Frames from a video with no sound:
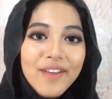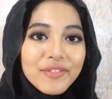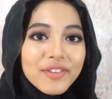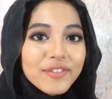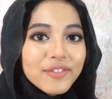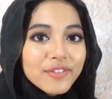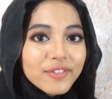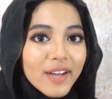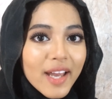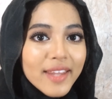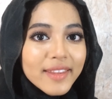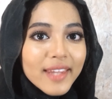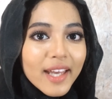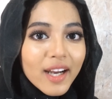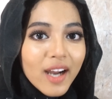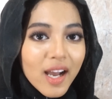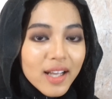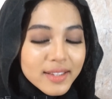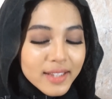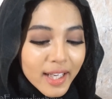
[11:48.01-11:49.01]
I have a friend
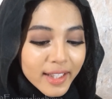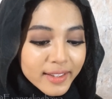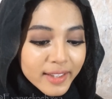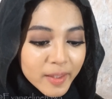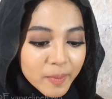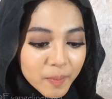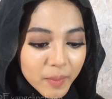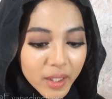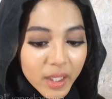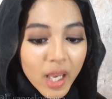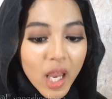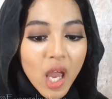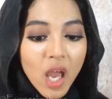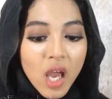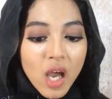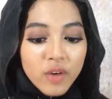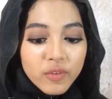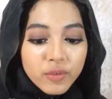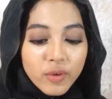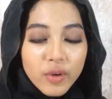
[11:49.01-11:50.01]
that contacted me
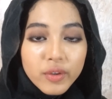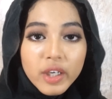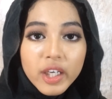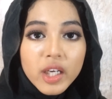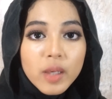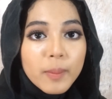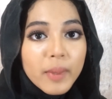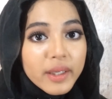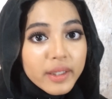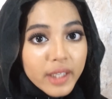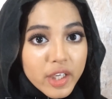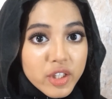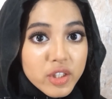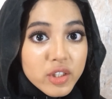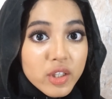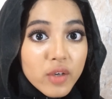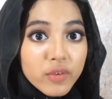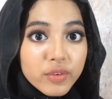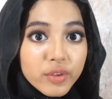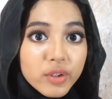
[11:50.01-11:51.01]
for a
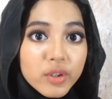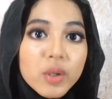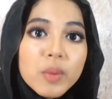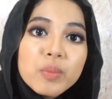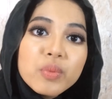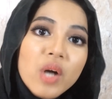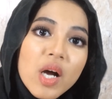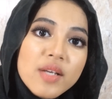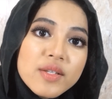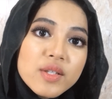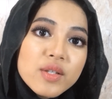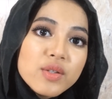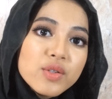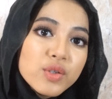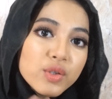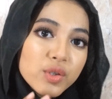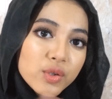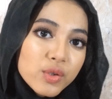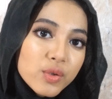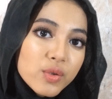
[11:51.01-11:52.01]
recommendation of a good
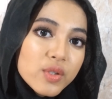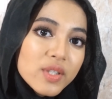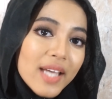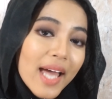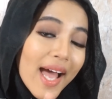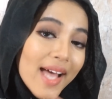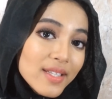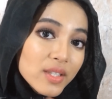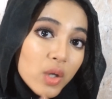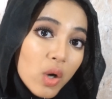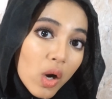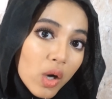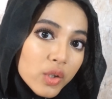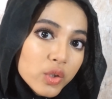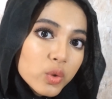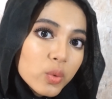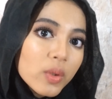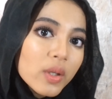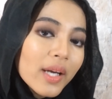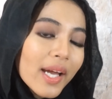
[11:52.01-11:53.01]
bronzer to use as
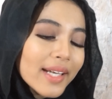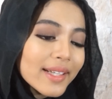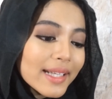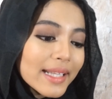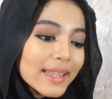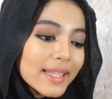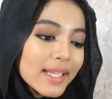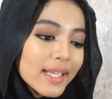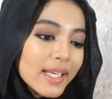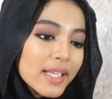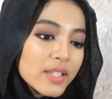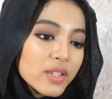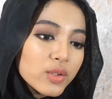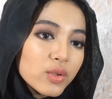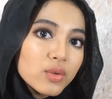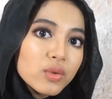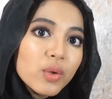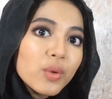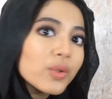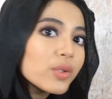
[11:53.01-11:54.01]
contour, and the thing is,
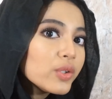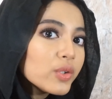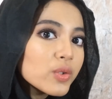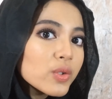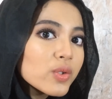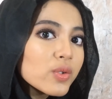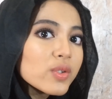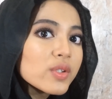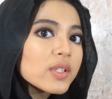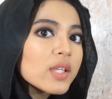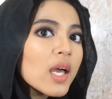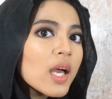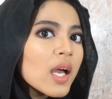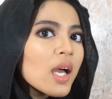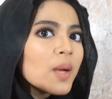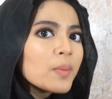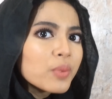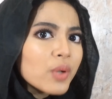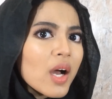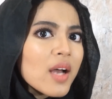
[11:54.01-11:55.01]
you don't use
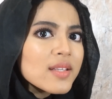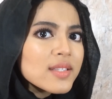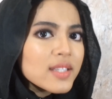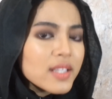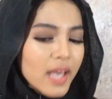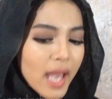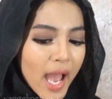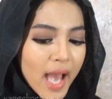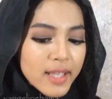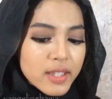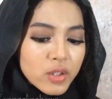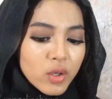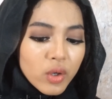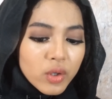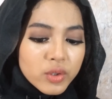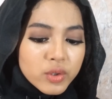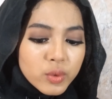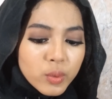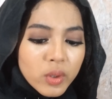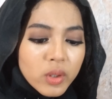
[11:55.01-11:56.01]
bronzer as
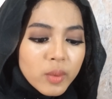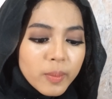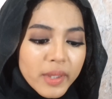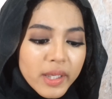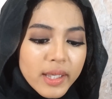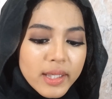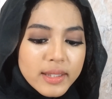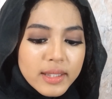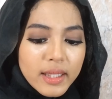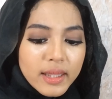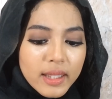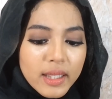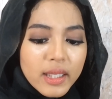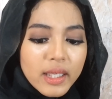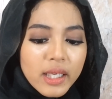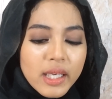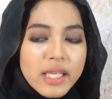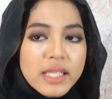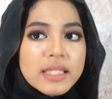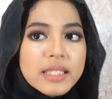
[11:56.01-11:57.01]
contour, because the
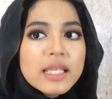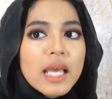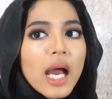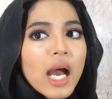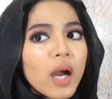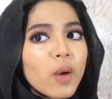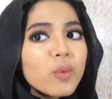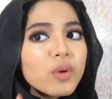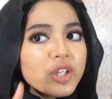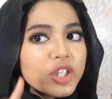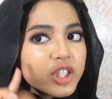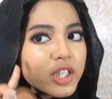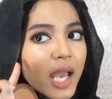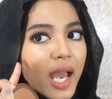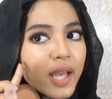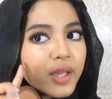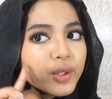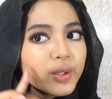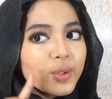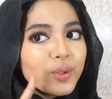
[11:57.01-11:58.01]
thing is, our
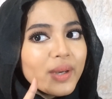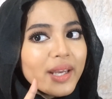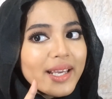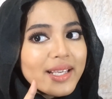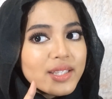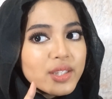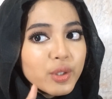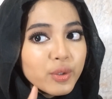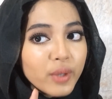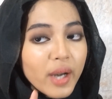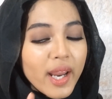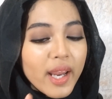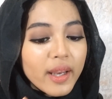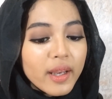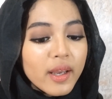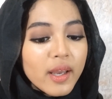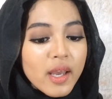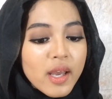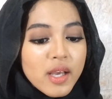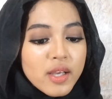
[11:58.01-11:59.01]
shadow is
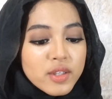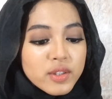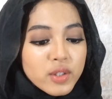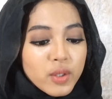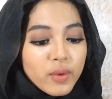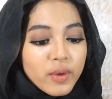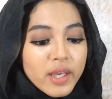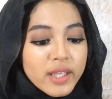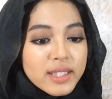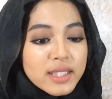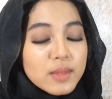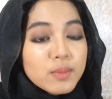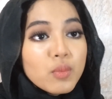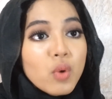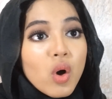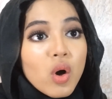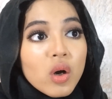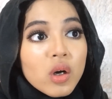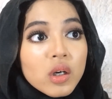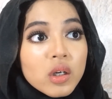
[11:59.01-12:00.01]
gray, so it
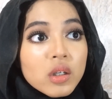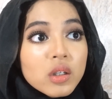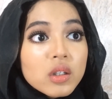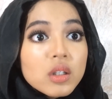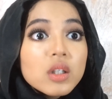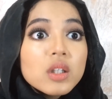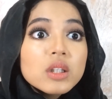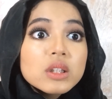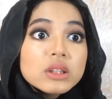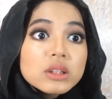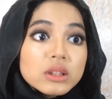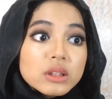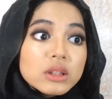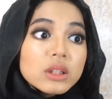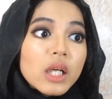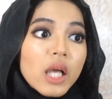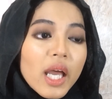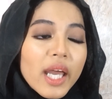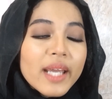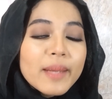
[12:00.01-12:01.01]

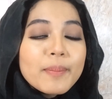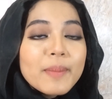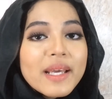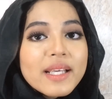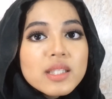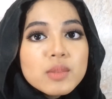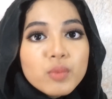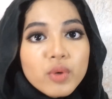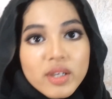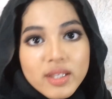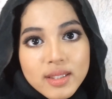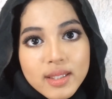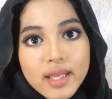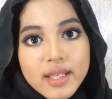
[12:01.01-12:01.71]
makes more